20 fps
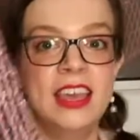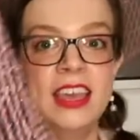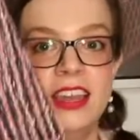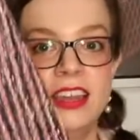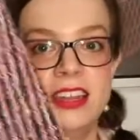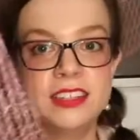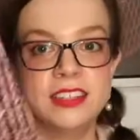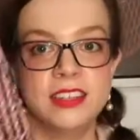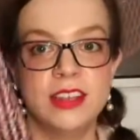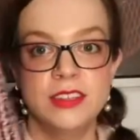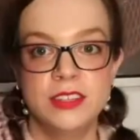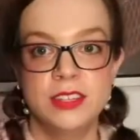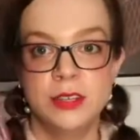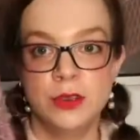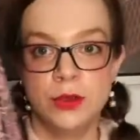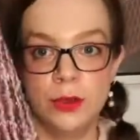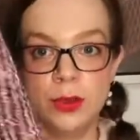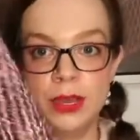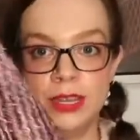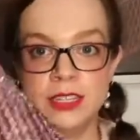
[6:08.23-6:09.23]
and it's also
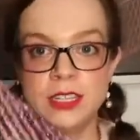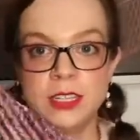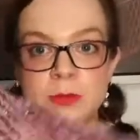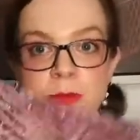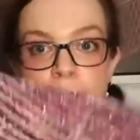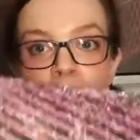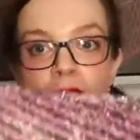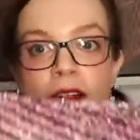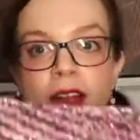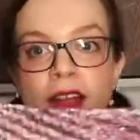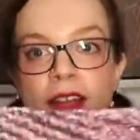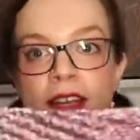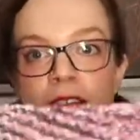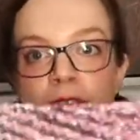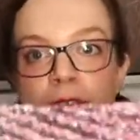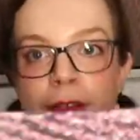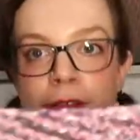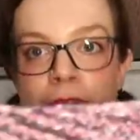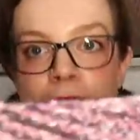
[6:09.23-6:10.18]
quite sparkly if you